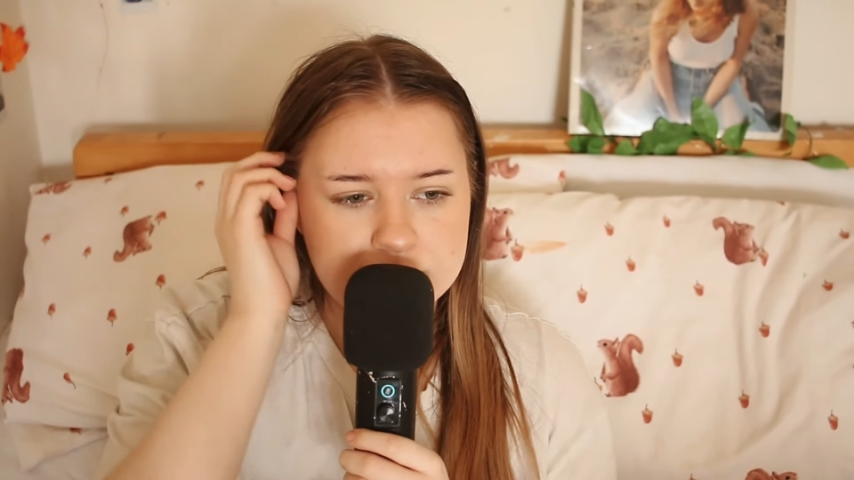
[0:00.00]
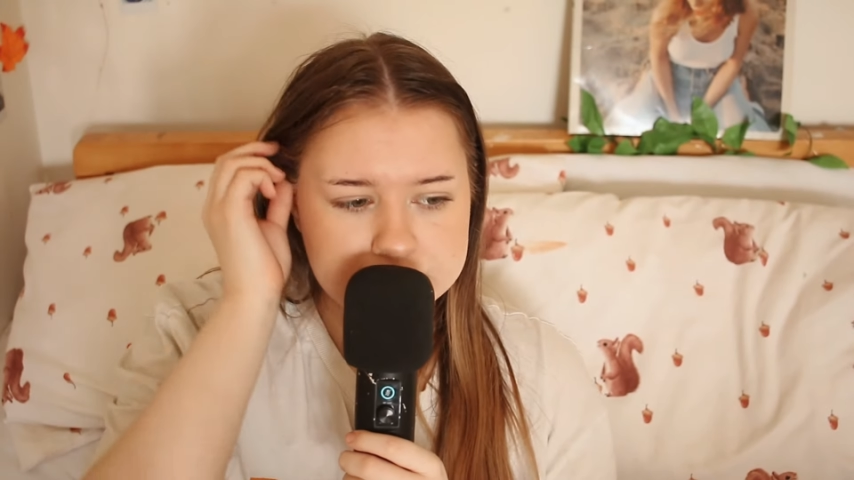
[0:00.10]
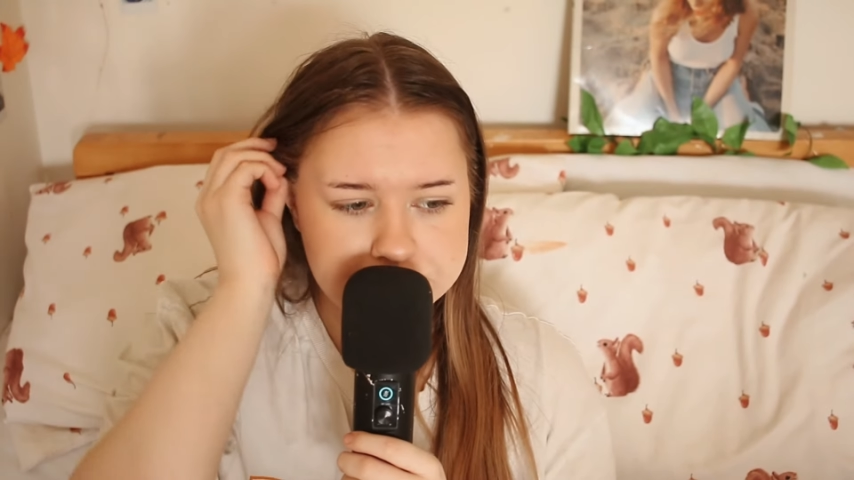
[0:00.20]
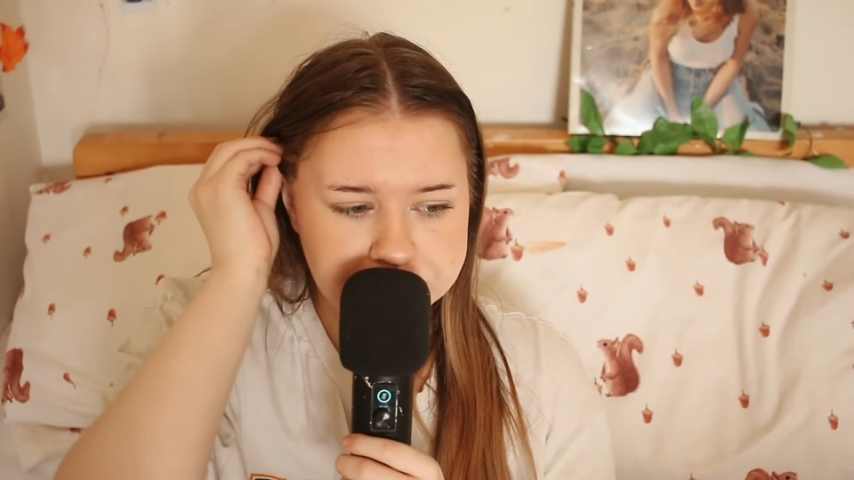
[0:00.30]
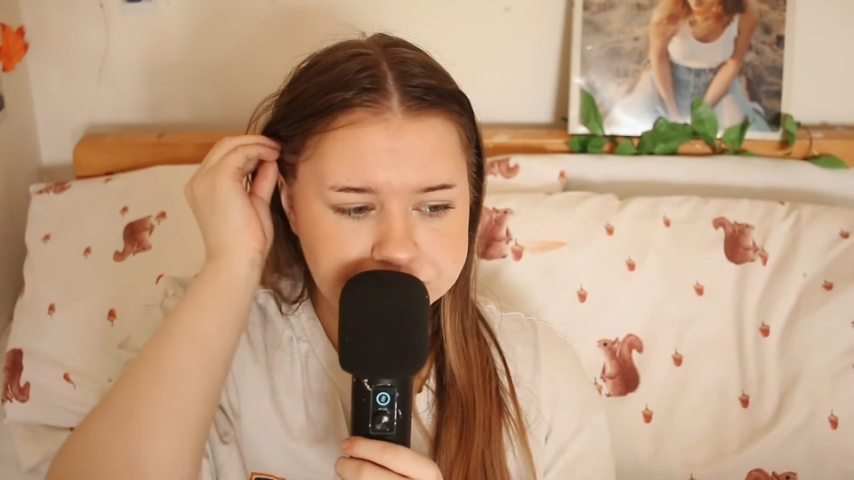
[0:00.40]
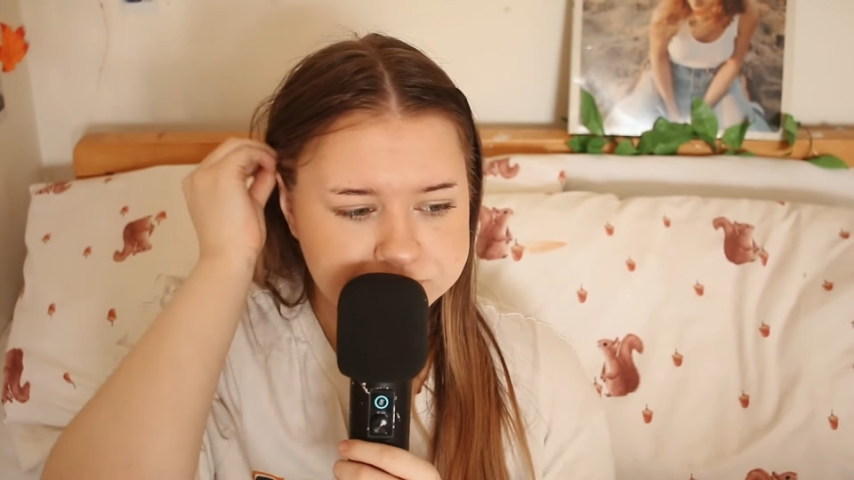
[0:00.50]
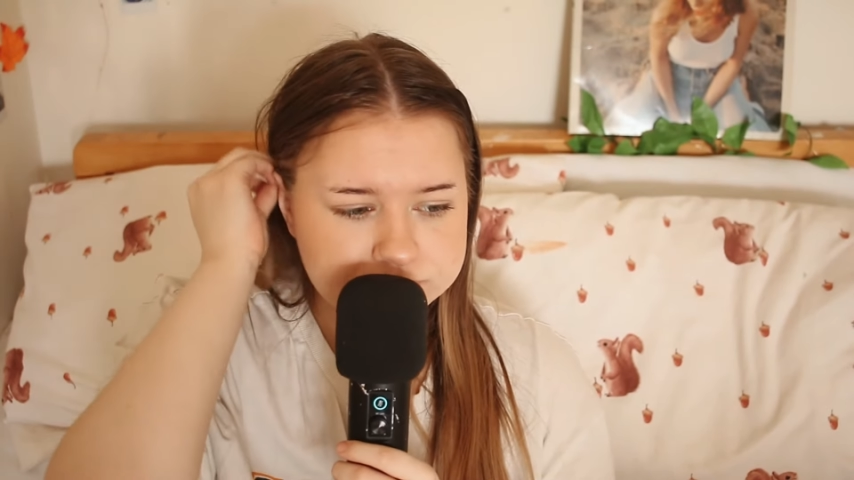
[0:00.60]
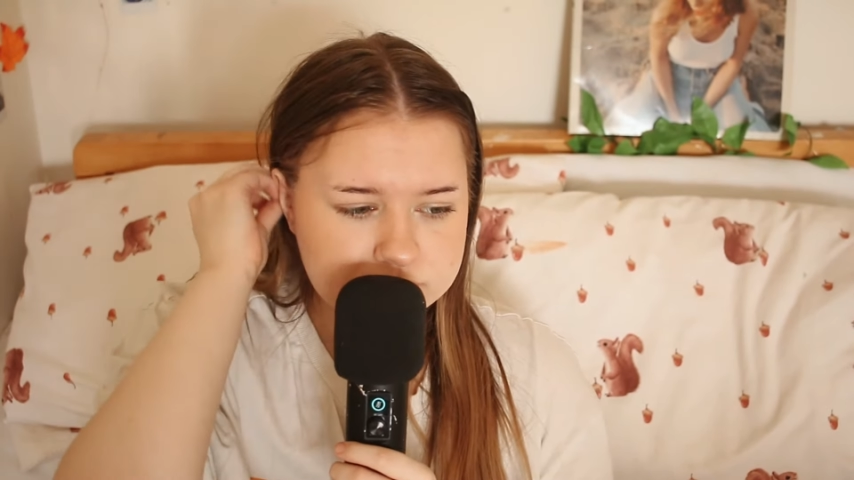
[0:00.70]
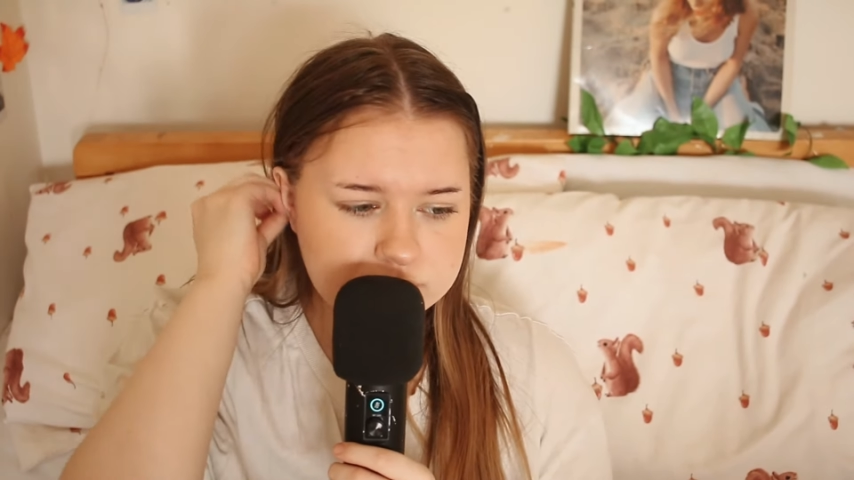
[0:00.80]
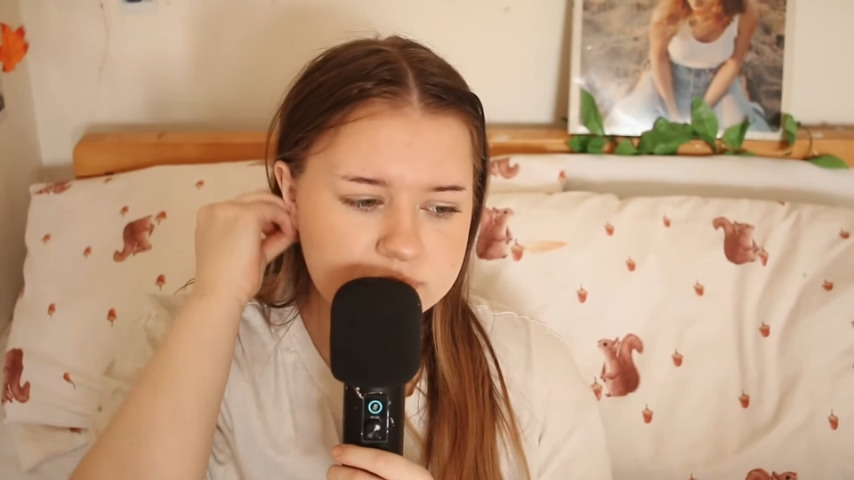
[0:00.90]

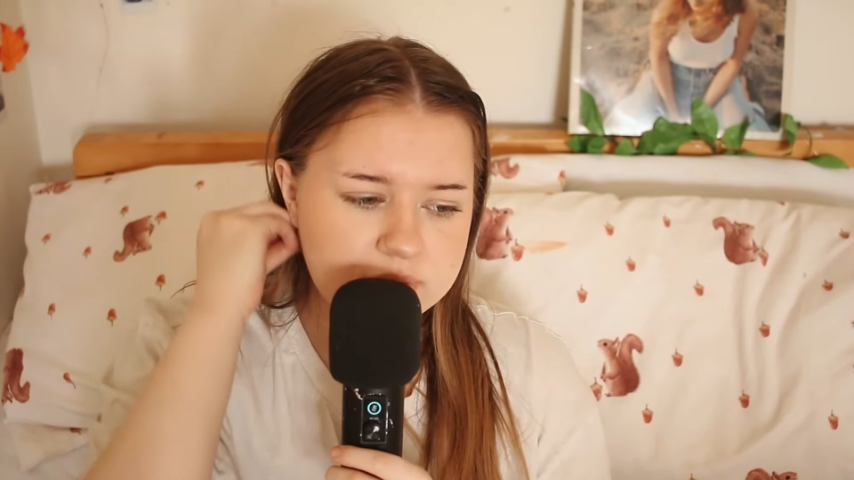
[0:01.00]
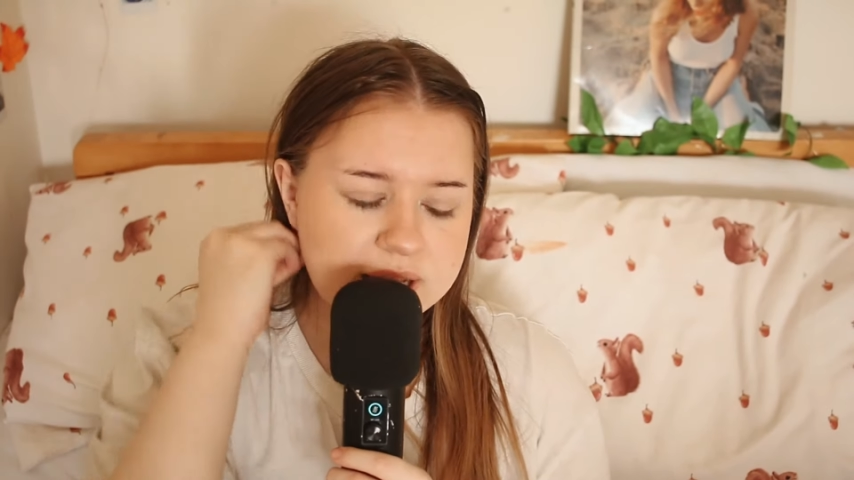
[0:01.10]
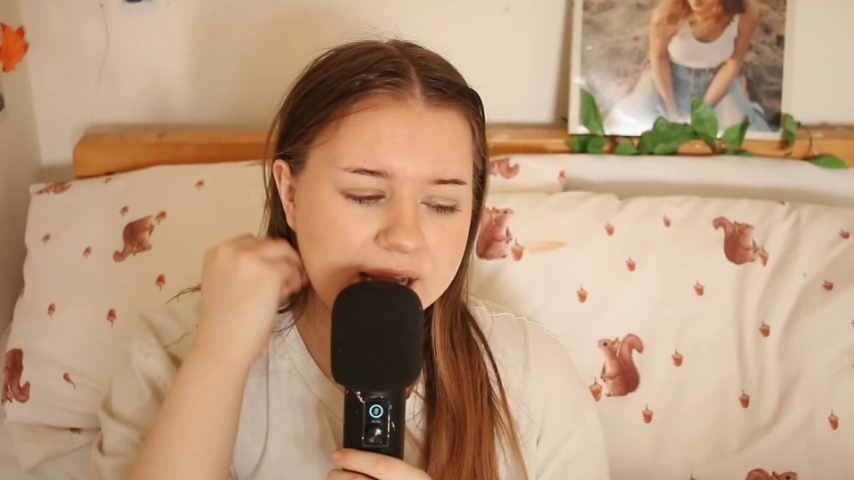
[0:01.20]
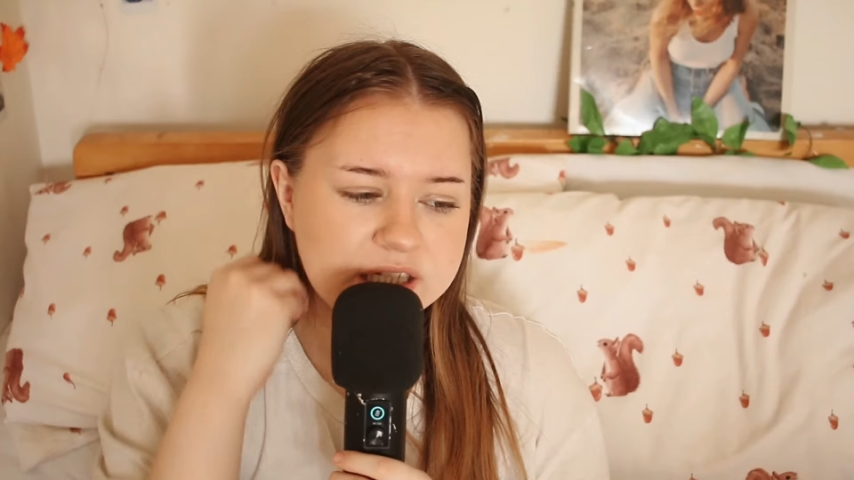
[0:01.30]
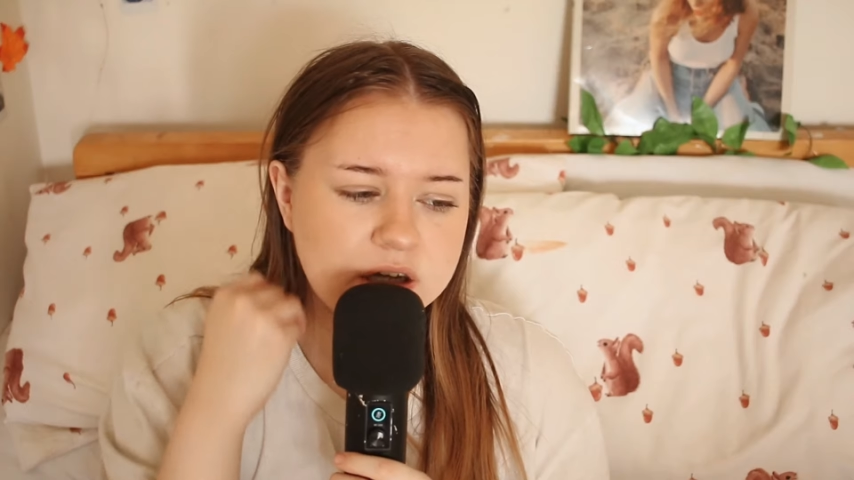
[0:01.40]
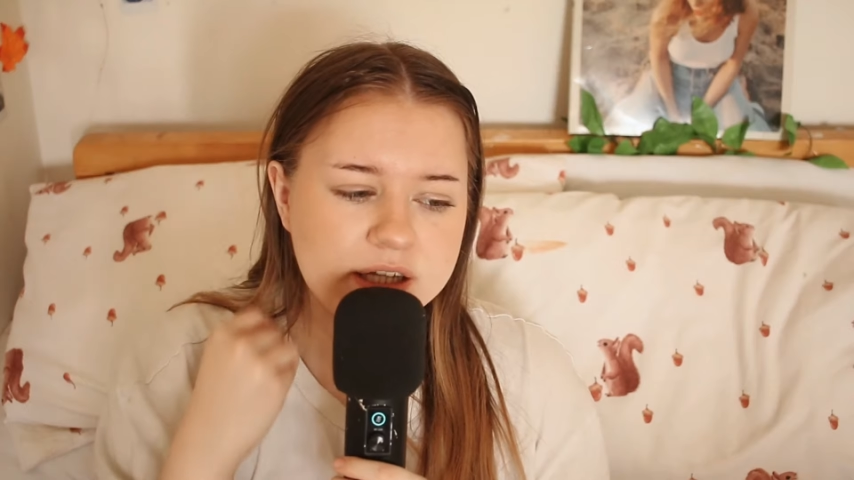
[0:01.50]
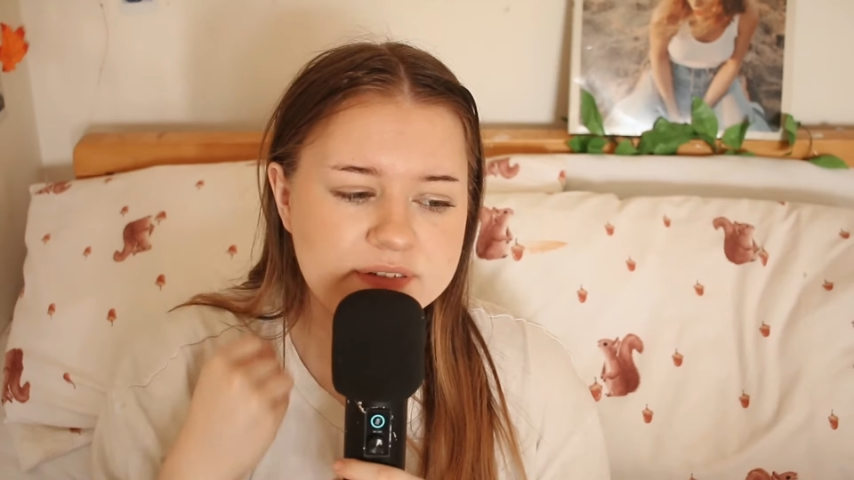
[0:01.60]
And it kind